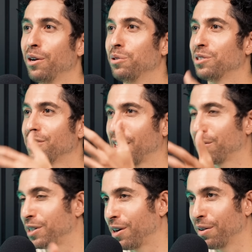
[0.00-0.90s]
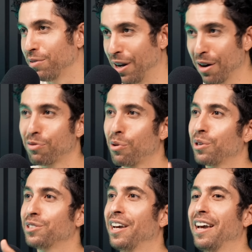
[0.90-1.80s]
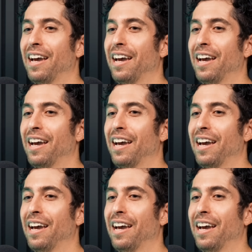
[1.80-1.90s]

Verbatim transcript: who's the Secretary of the Air Force,